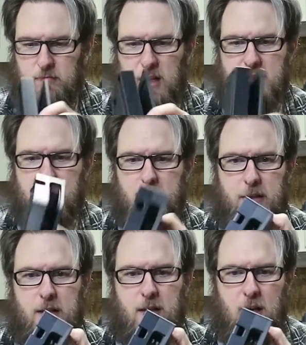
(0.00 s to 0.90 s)
This
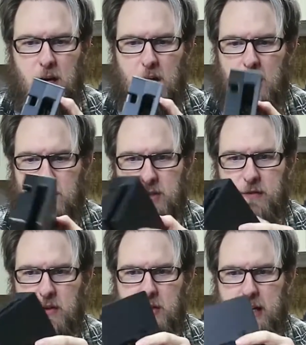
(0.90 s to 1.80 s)
literally just
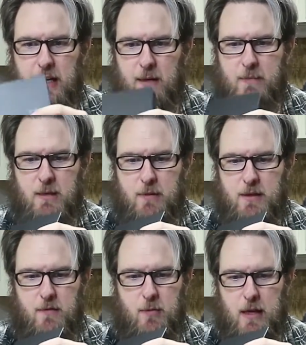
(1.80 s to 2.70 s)
feels like an empty
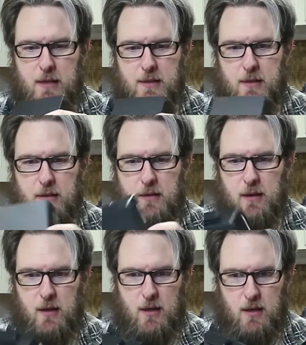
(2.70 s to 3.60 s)
piece of plastic.
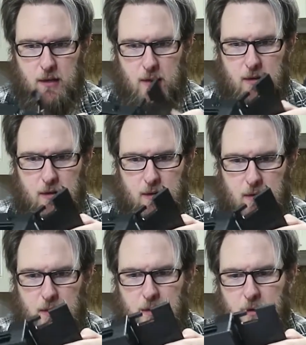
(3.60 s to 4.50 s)
And,
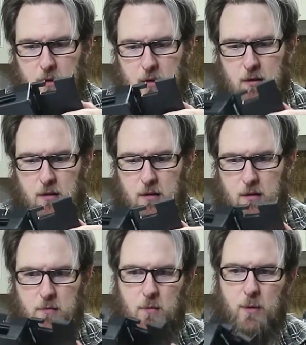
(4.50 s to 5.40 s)

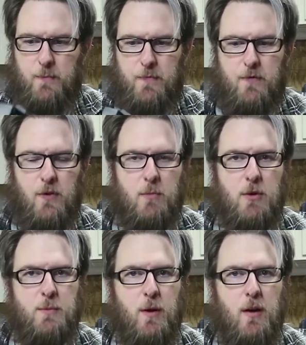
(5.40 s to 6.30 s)
well, for the
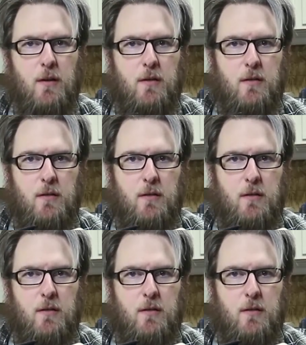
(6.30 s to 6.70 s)
most part,